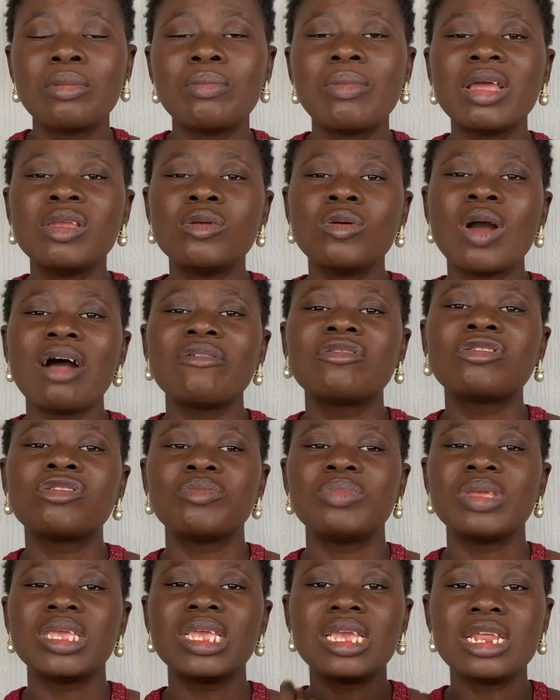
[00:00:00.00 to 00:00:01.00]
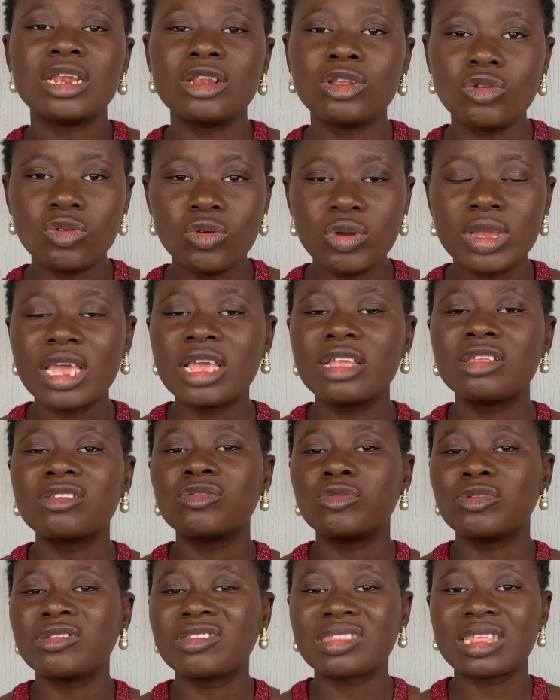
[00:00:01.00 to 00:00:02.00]
but you have to be in UK
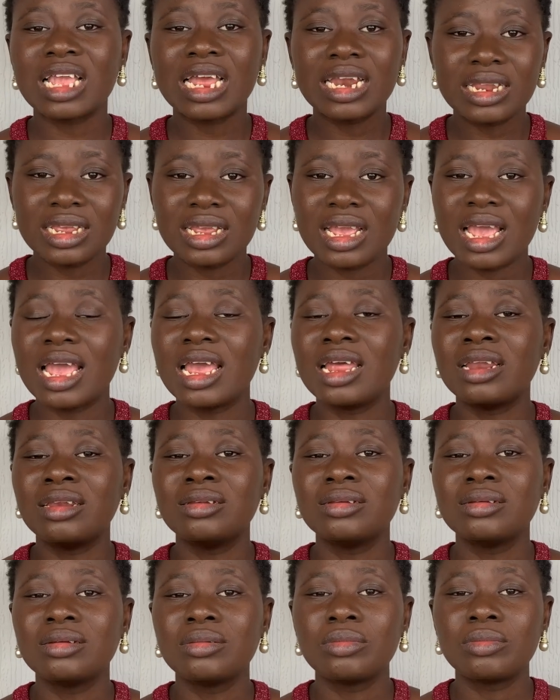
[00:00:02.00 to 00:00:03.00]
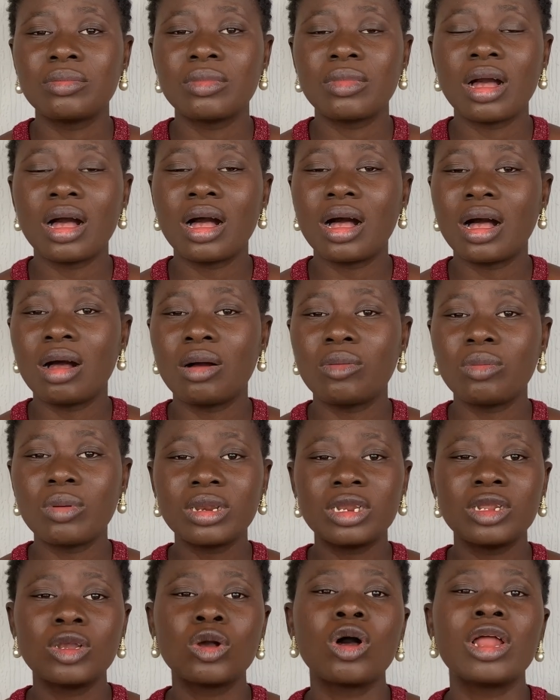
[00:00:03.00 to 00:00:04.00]
to study and
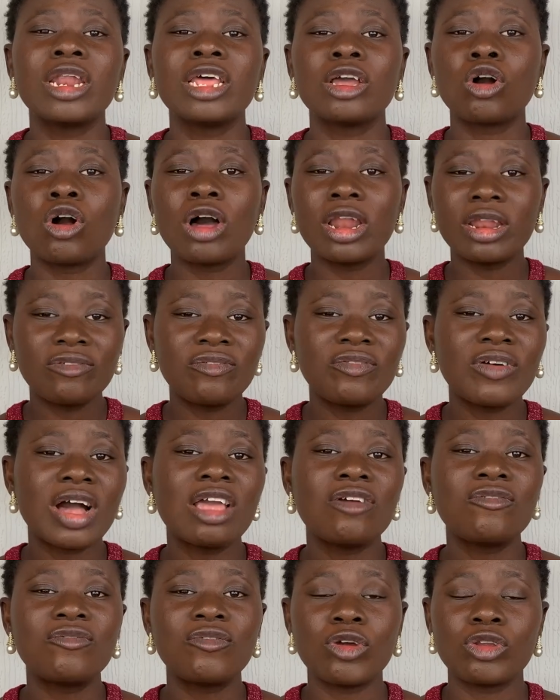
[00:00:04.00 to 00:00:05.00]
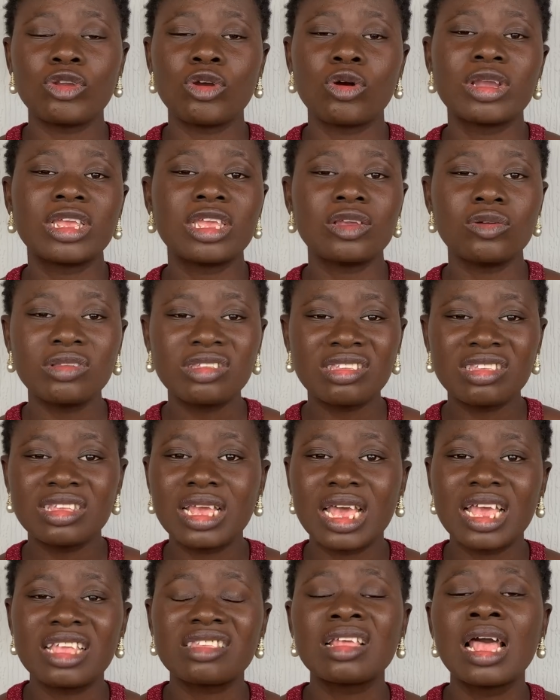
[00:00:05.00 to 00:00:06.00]
qualify for your
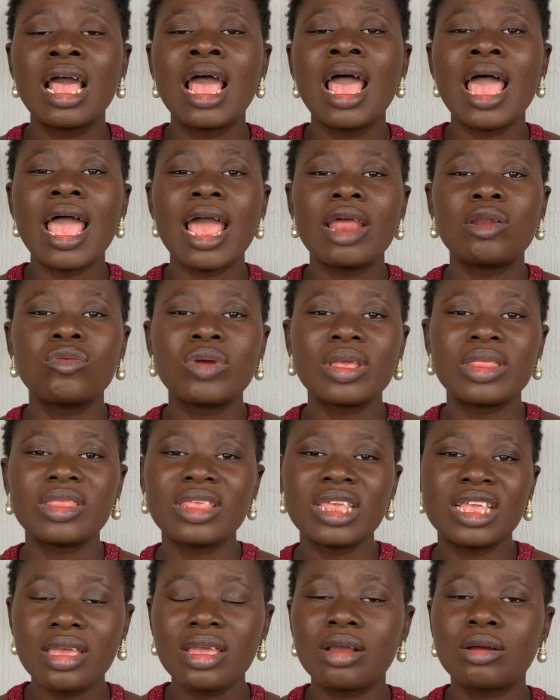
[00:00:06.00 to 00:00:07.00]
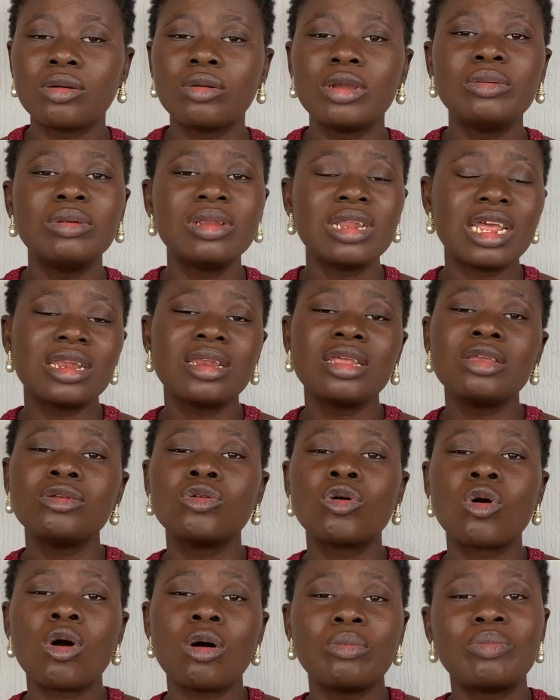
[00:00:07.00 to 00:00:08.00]
QTS. And with this, immediately you
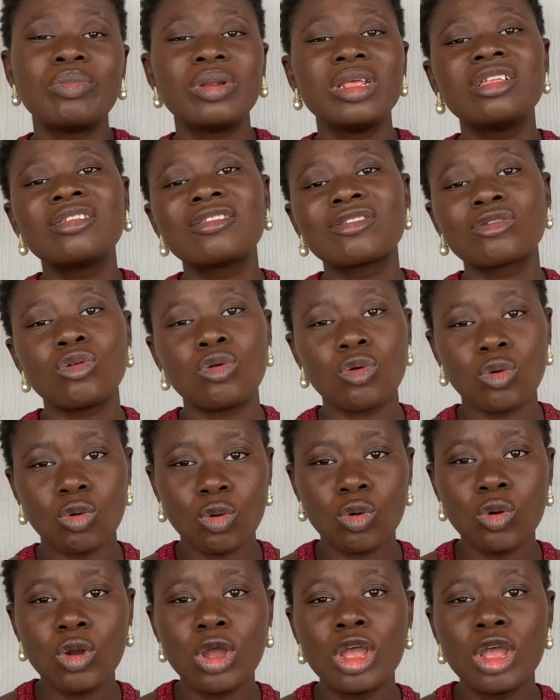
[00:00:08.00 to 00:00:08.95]
complete school,